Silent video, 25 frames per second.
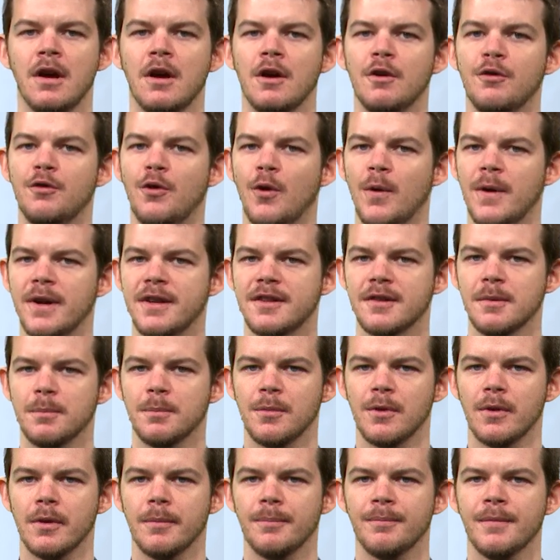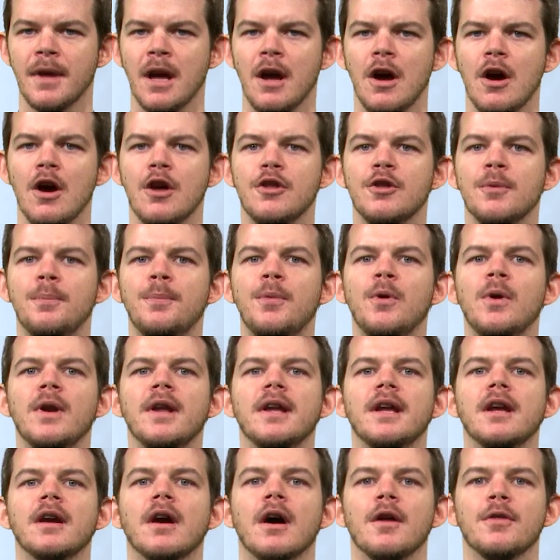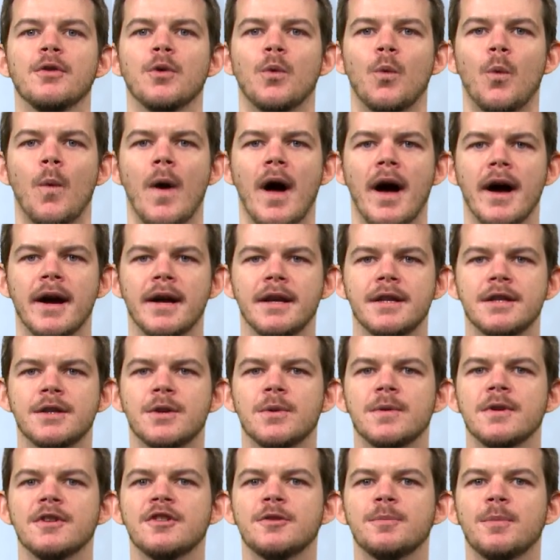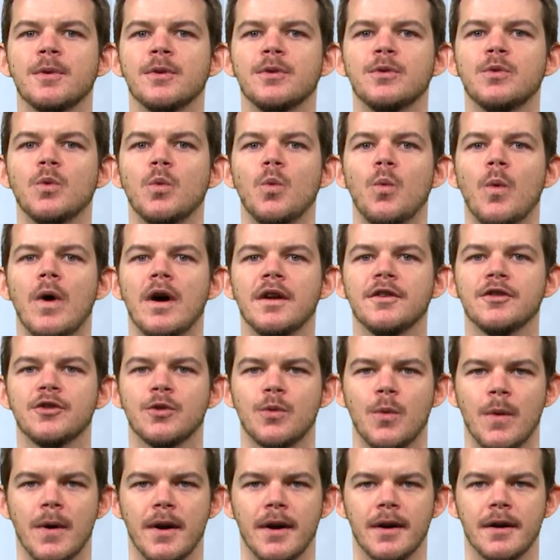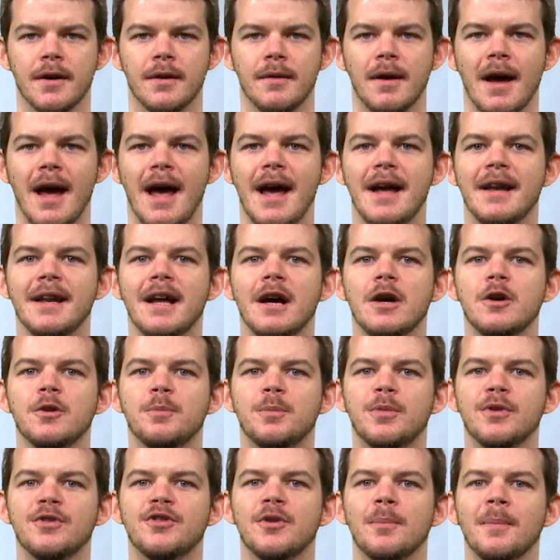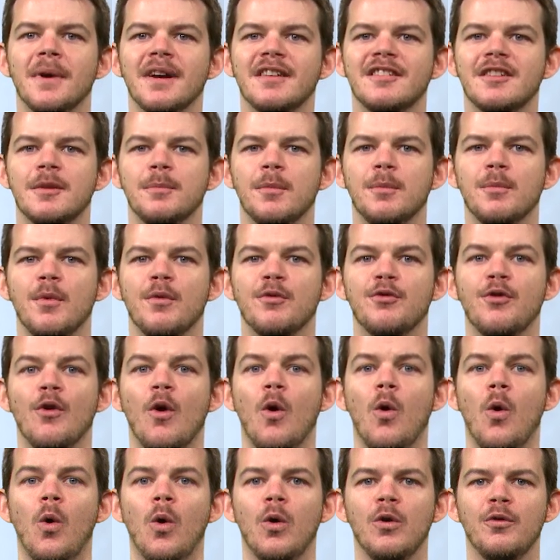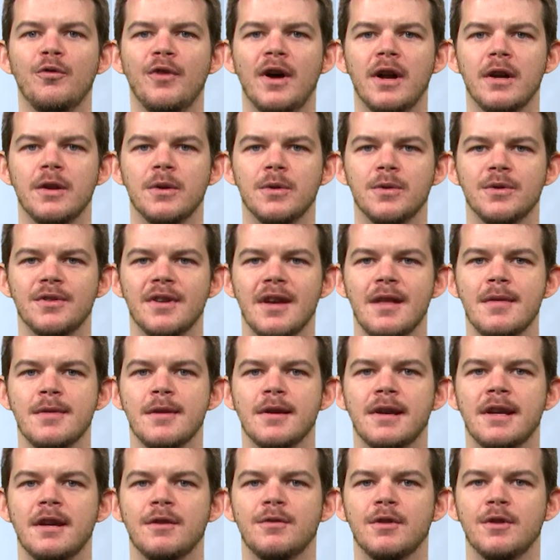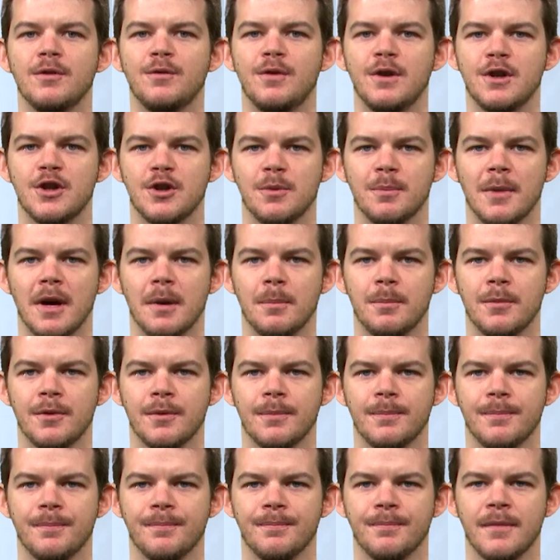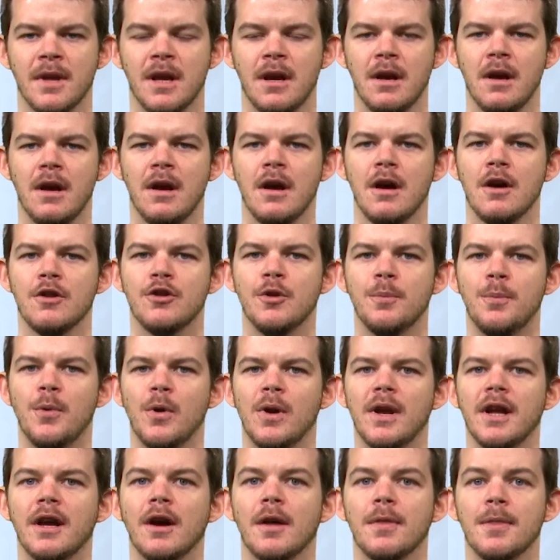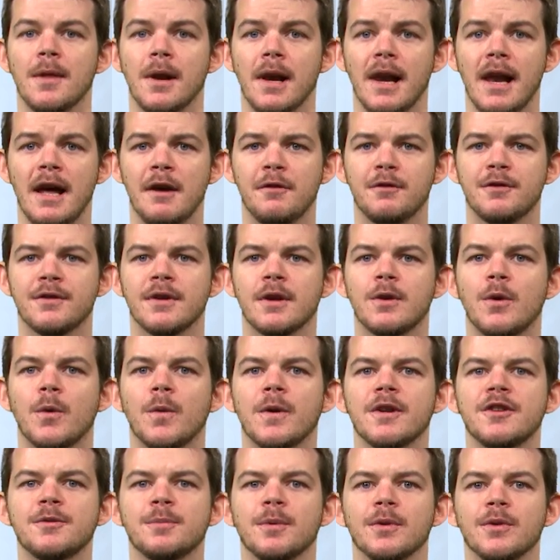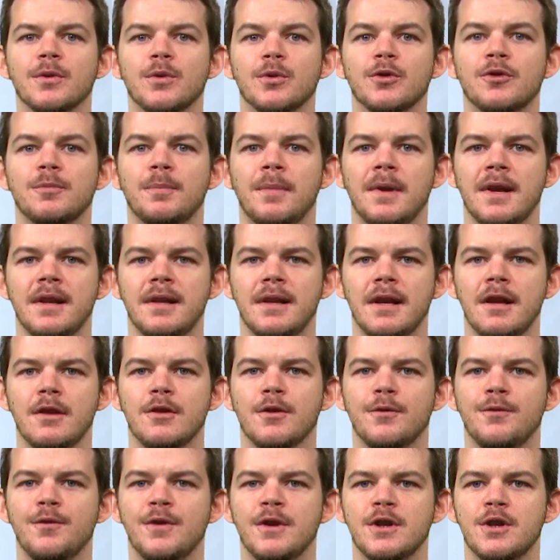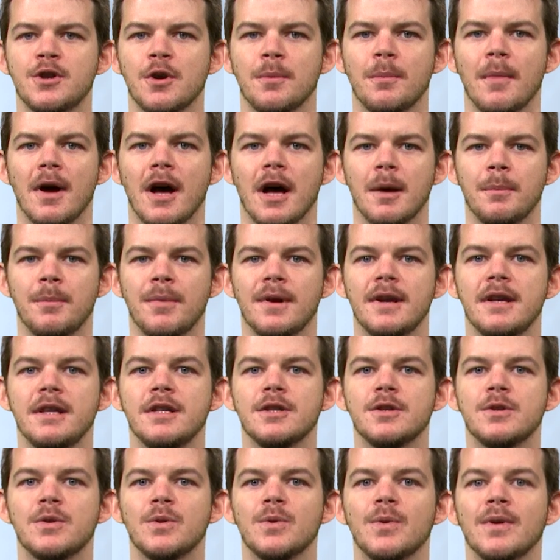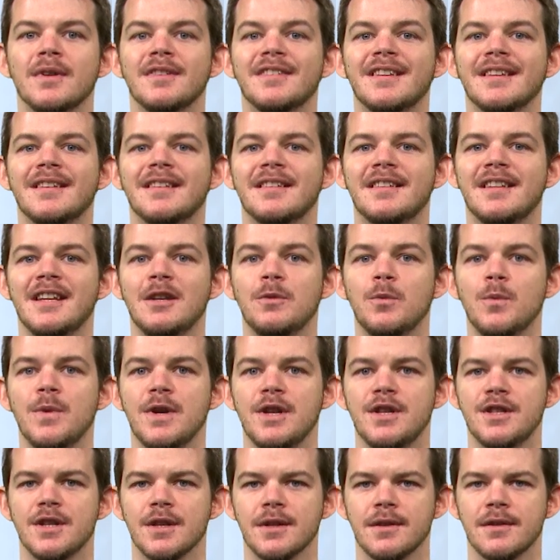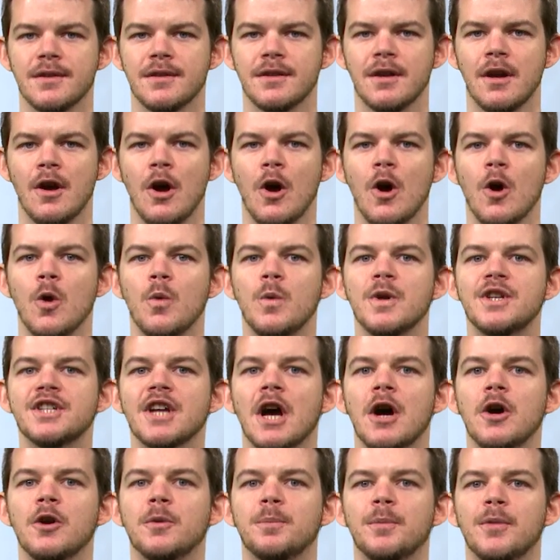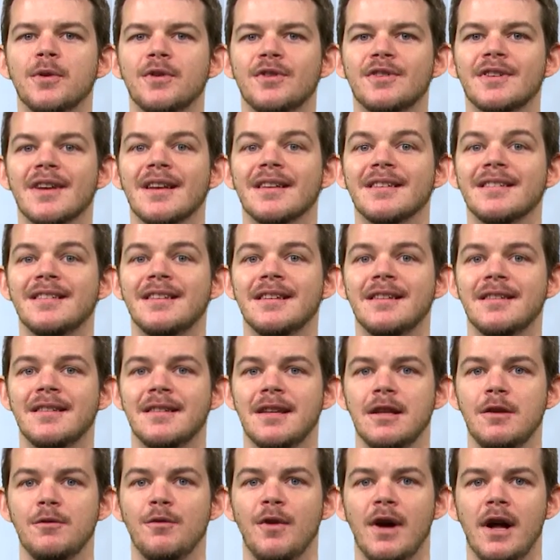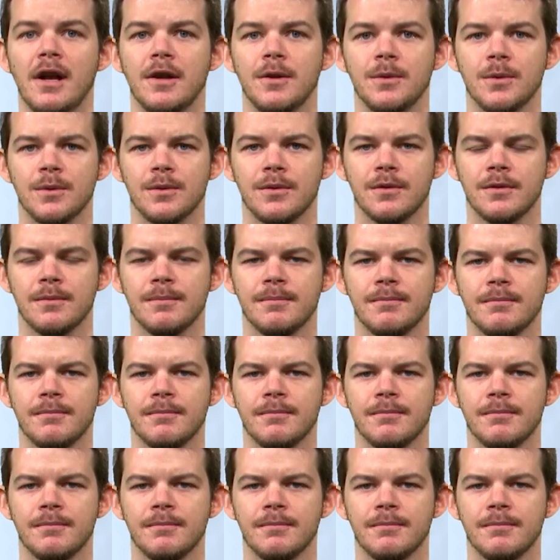For example, the pooling on the right corresponds to 1 square and outputs the maximum of all values in the given feature map. The pooling on the left corresponds to splitting the feature map into 16 regions, which outputs 16 values.